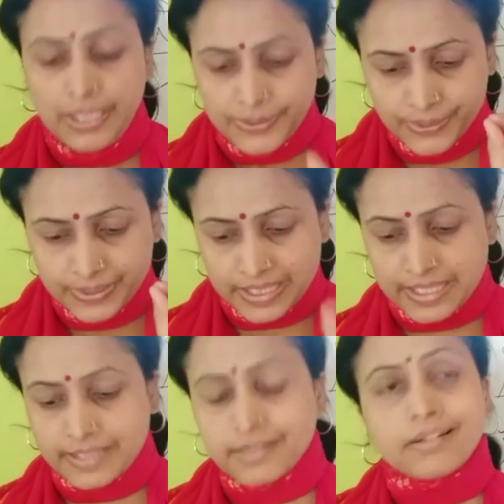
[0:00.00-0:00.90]
So this
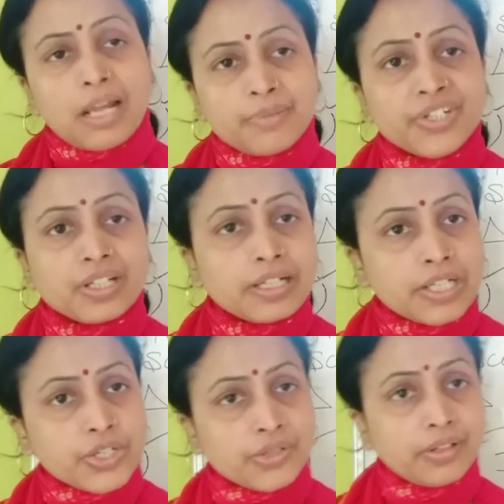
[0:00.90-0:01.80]
is the climatic
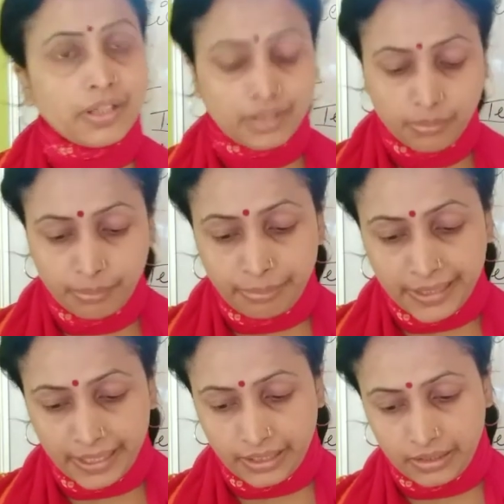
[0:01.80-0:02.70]
condition in the
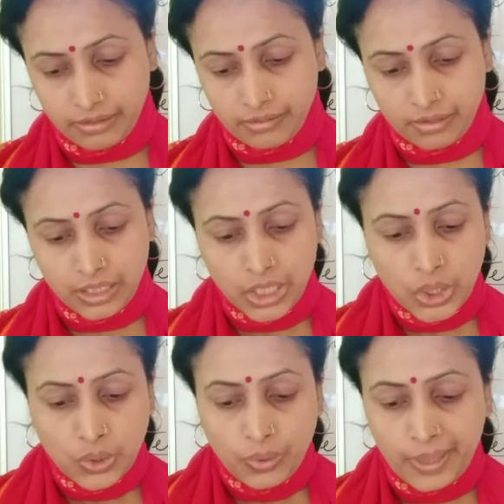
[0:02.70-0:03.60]
plain.
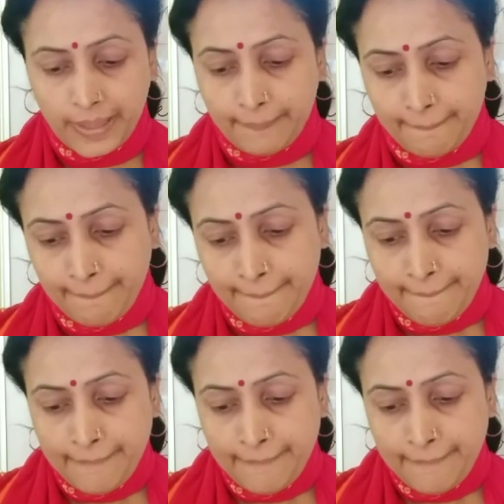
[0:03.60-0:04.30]
Okay.